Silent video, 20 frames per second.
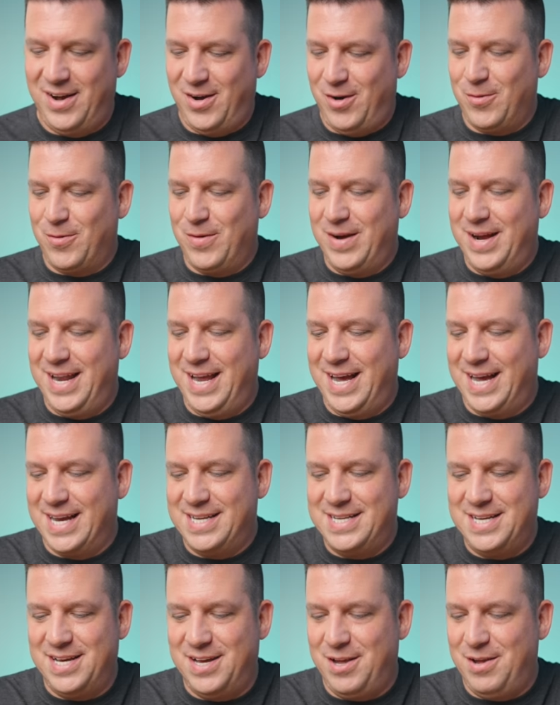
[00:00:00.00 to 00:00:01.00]
already, I
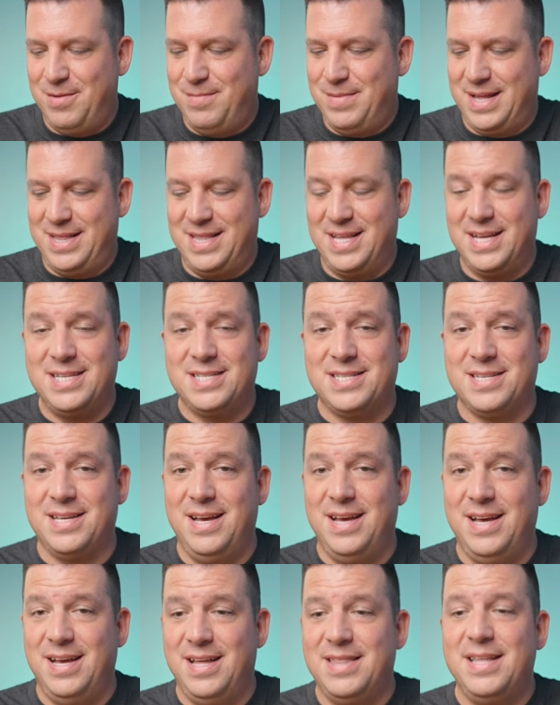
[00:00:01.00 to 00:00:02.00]
can tell you, man, this
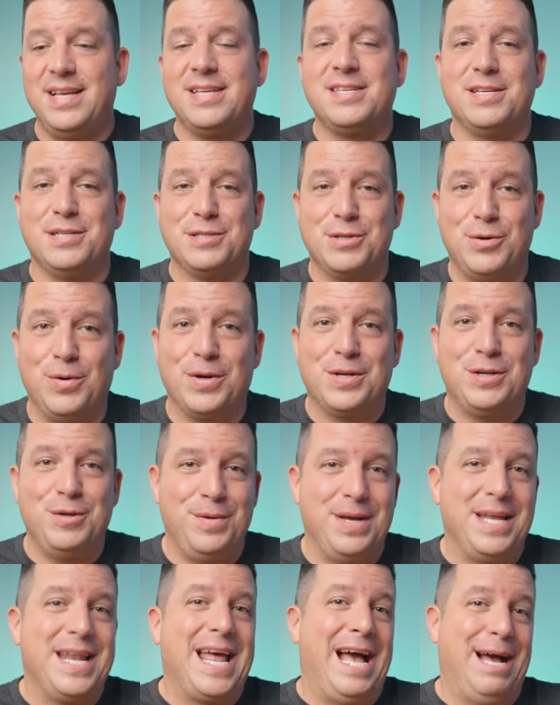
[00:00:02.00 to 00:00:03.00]
this is going to
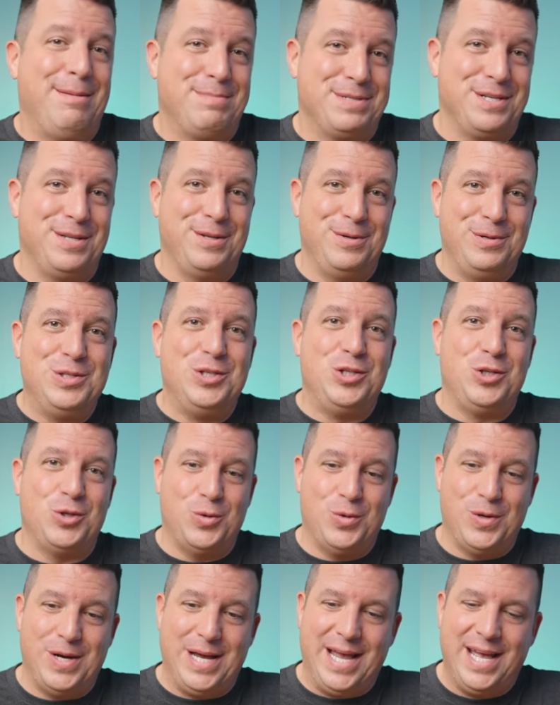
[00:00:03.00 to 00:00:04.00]
be an absolute
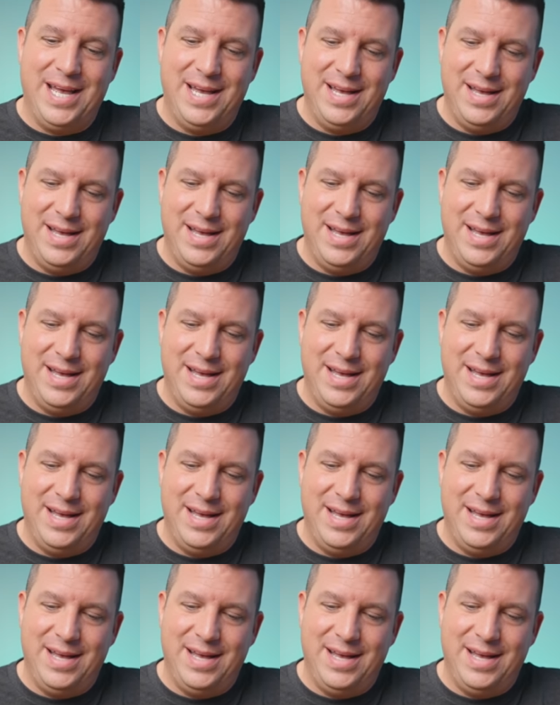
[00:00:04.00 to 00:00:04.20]
joy